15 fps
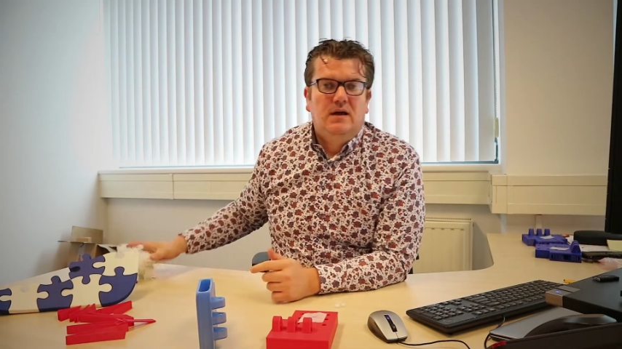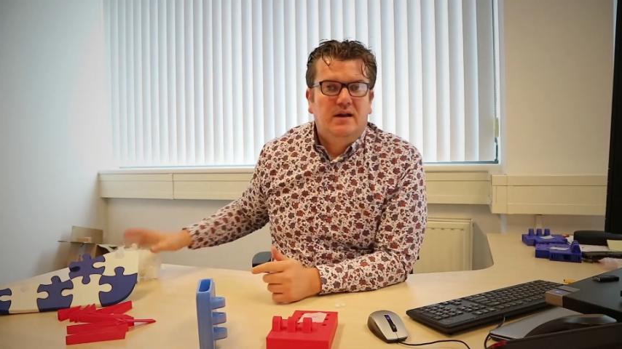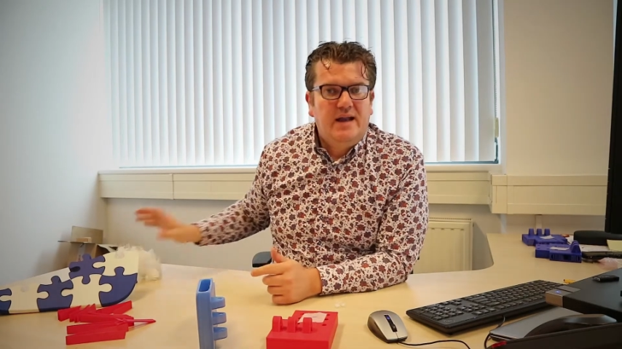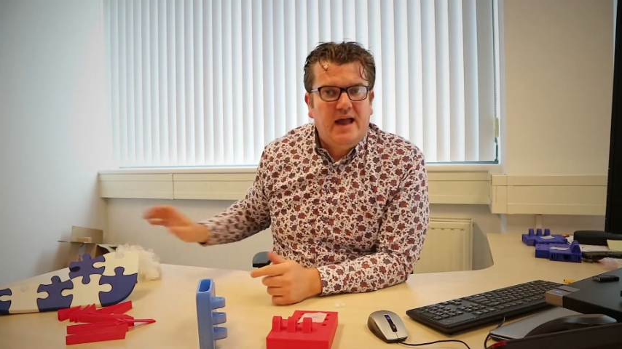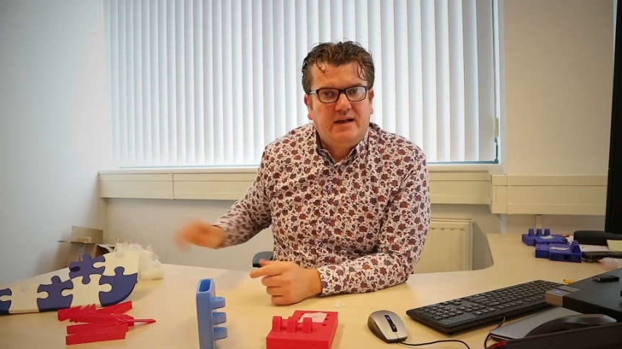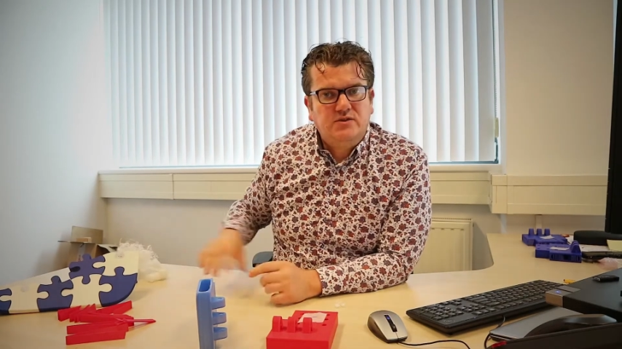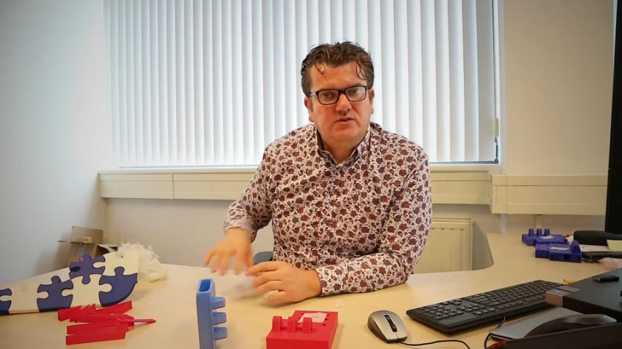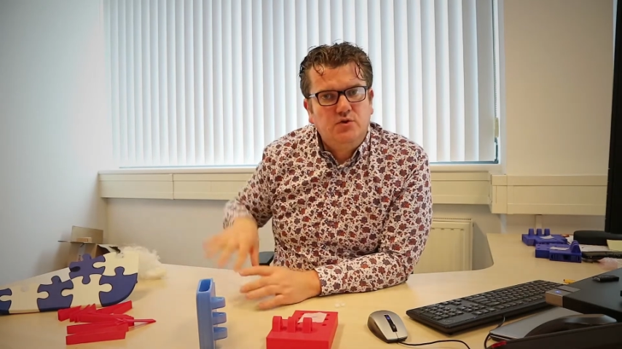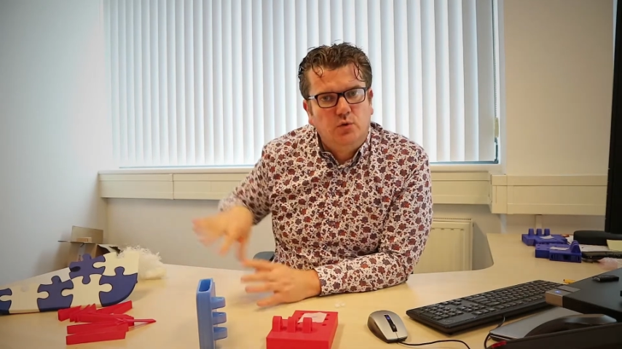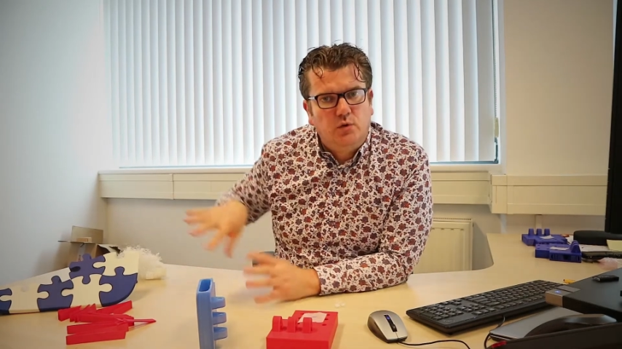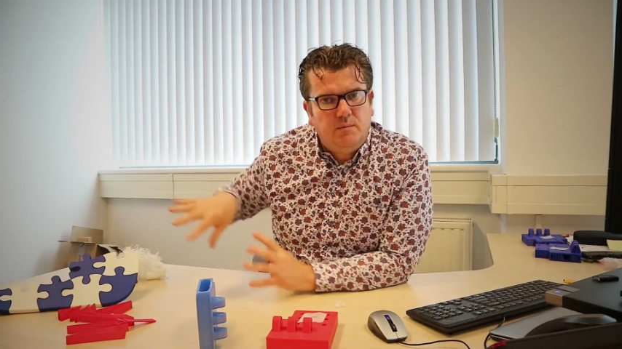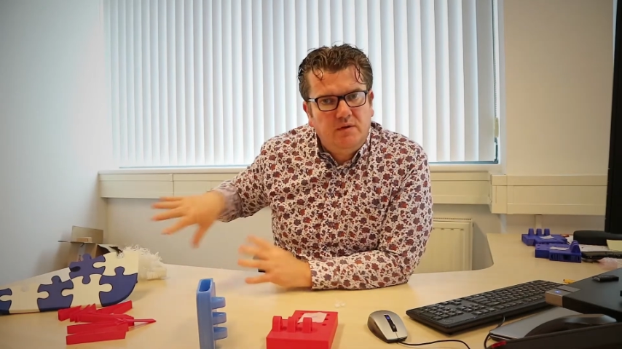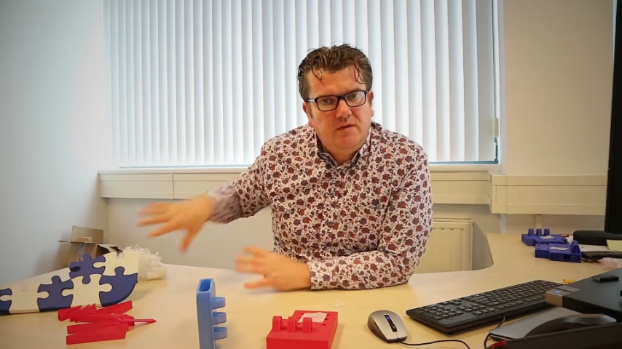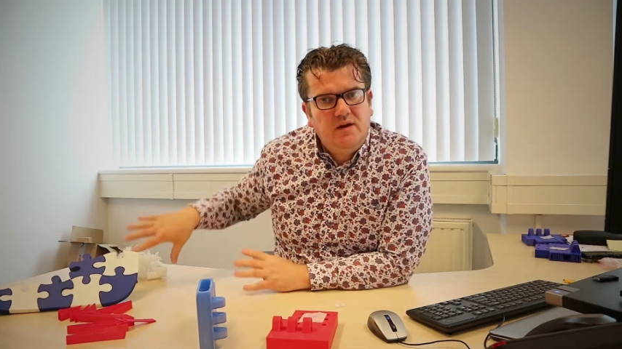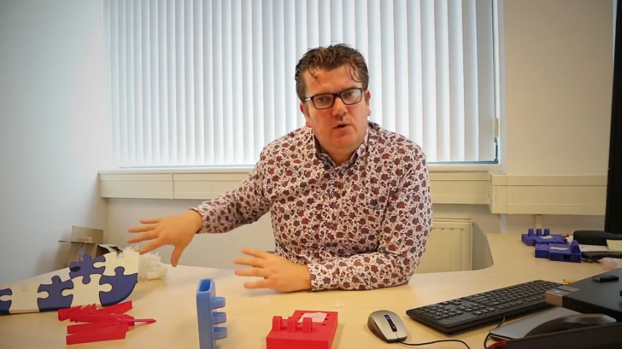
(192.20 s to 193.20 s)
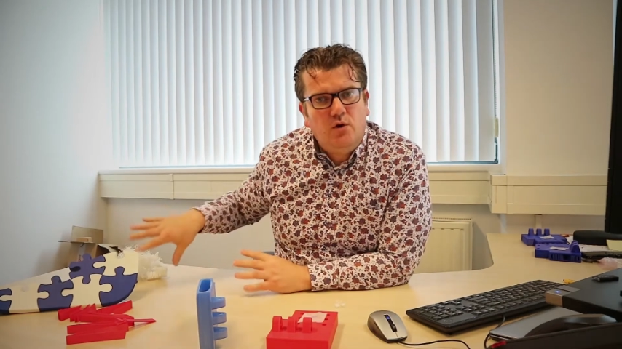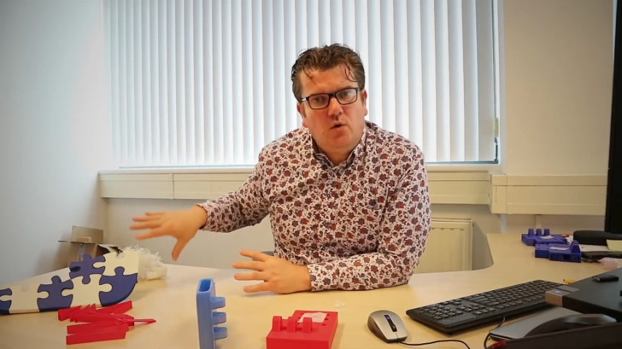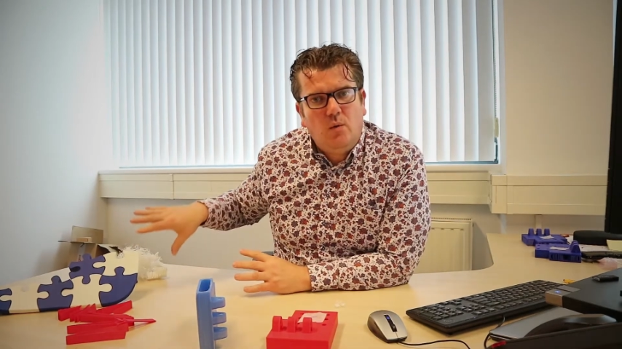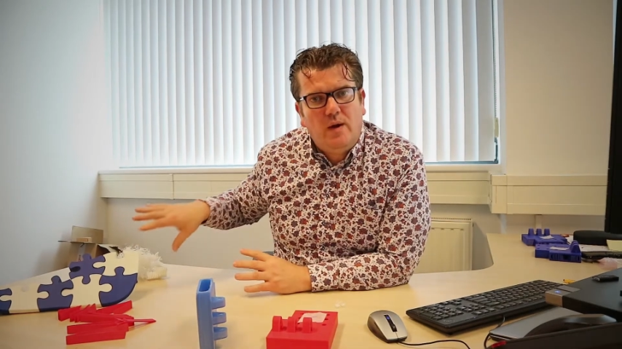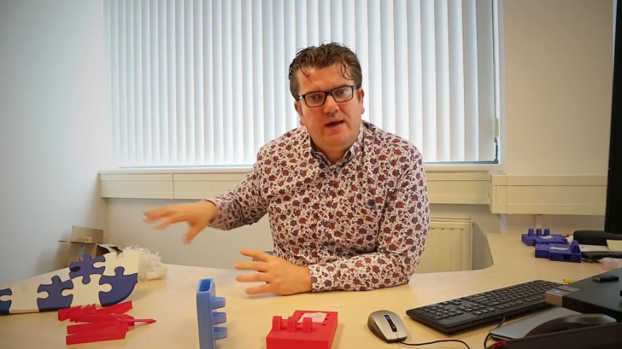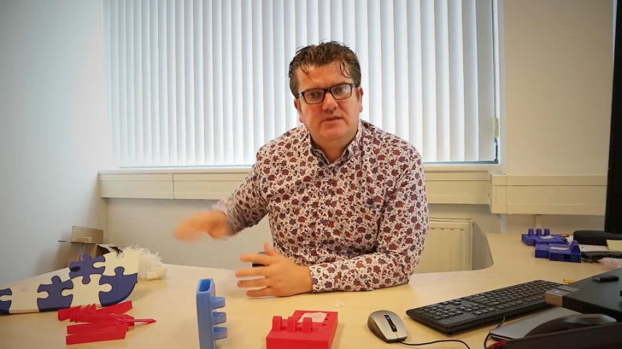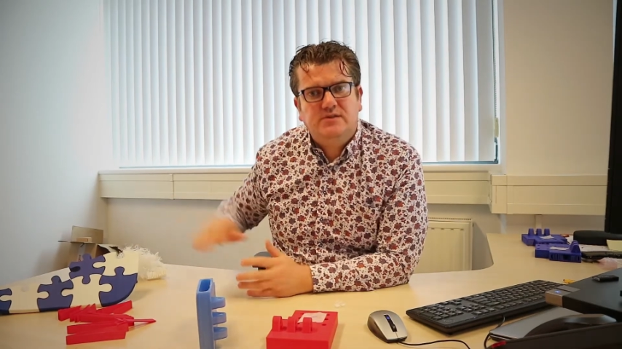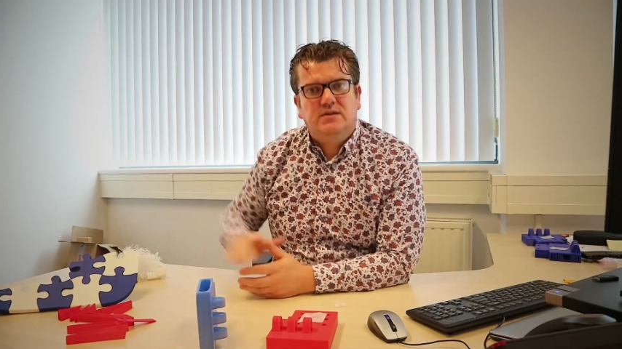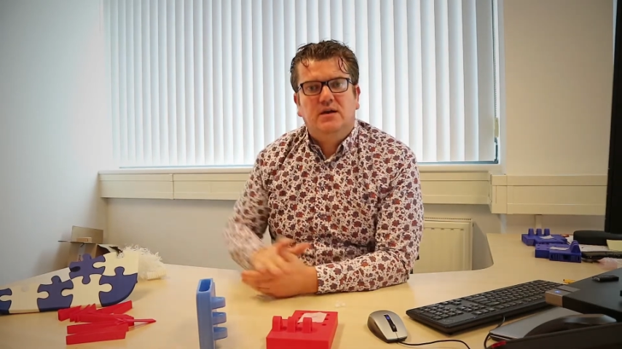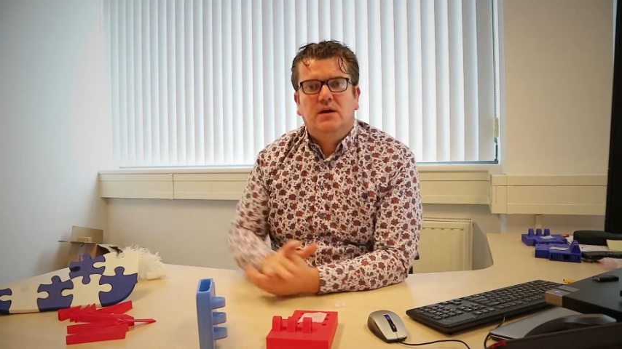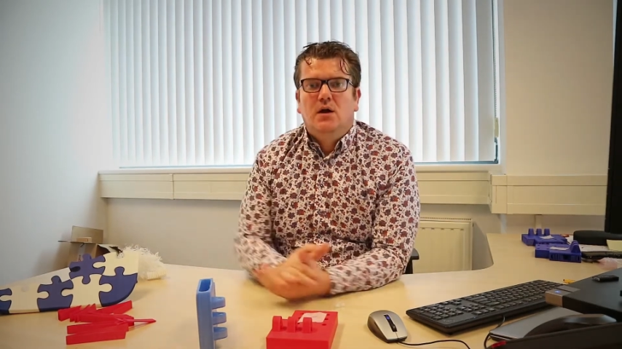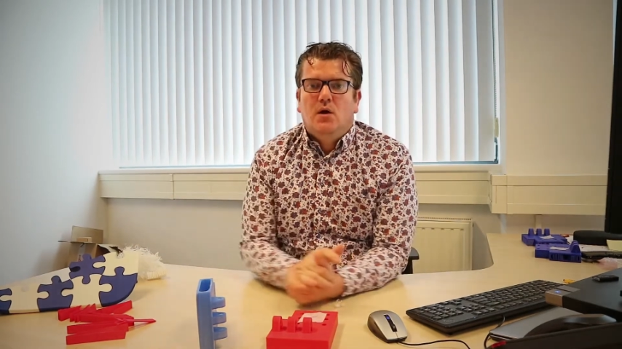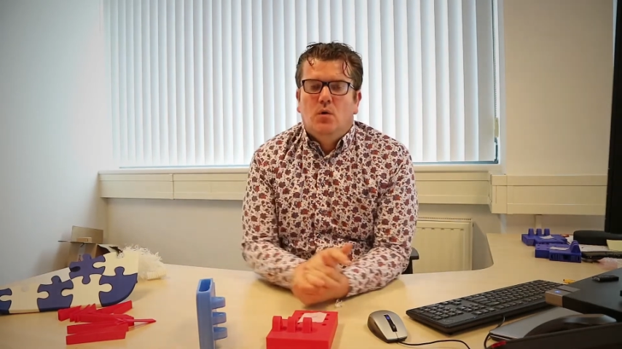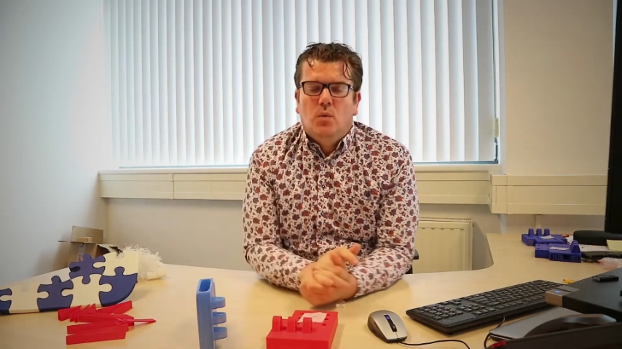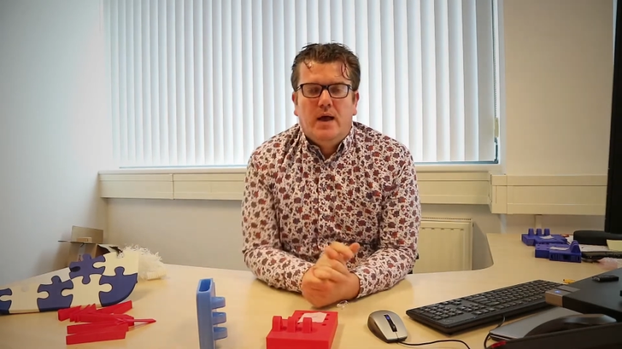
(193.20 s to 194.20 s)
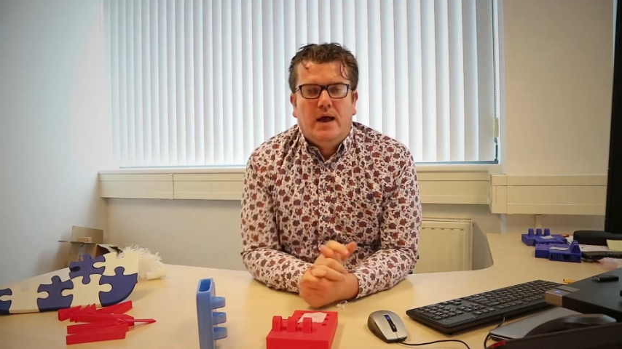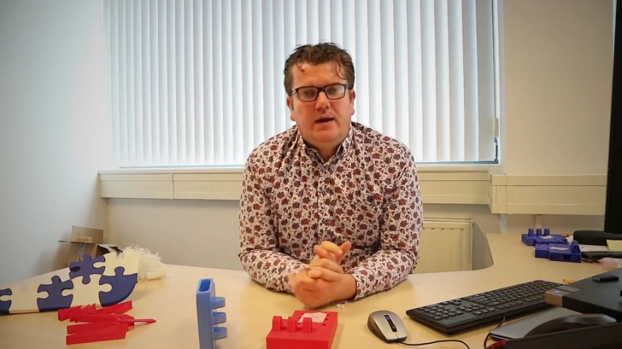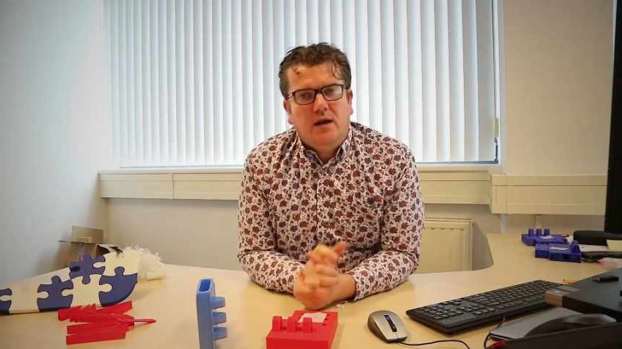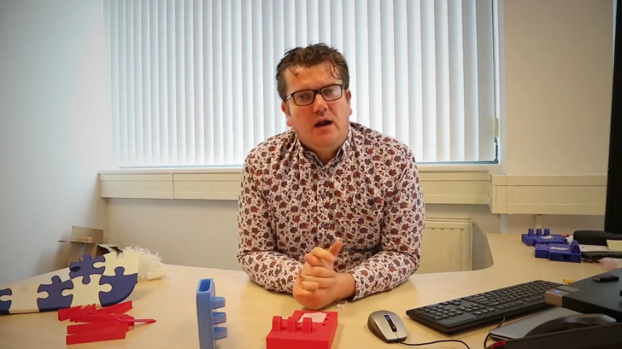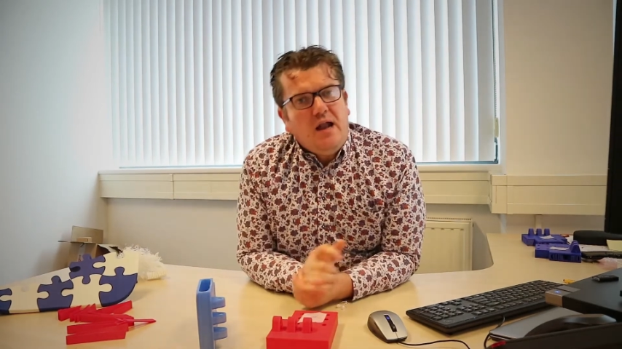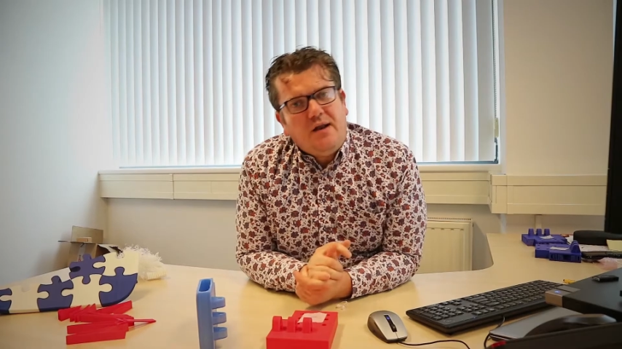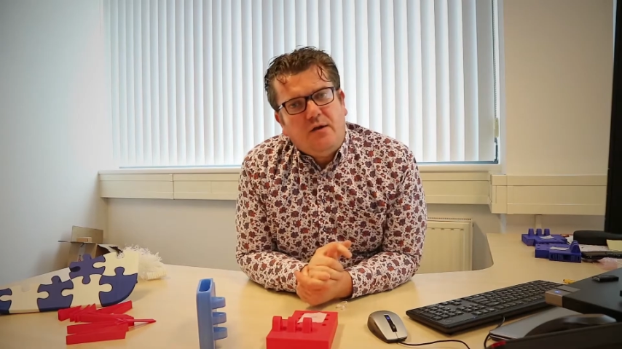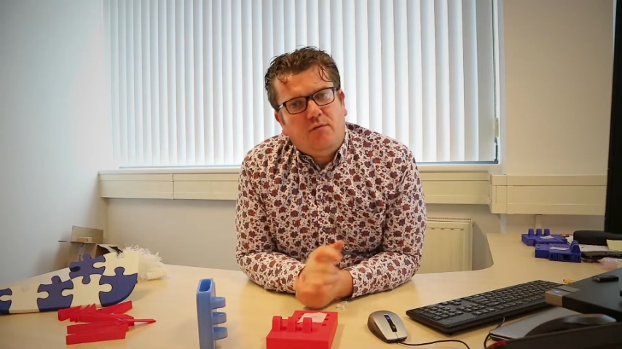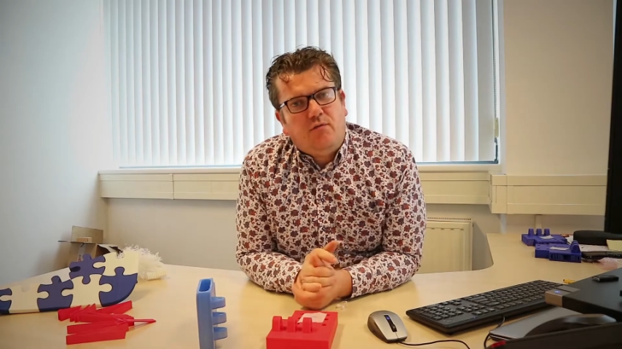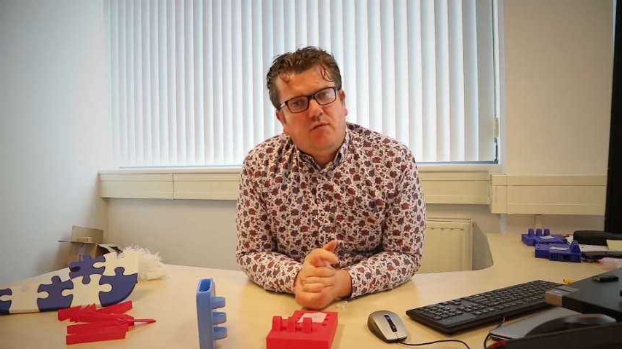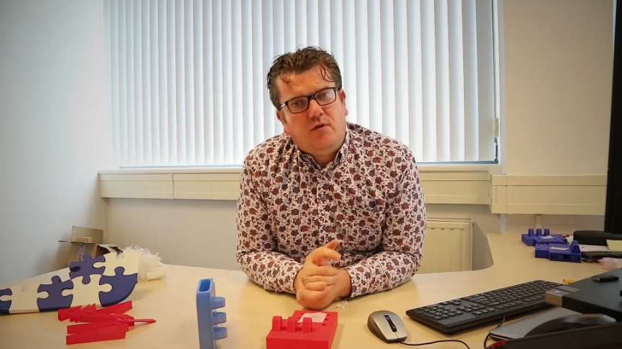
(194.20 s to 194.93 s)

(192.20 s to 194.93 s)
Next to the material waste, we had a lot of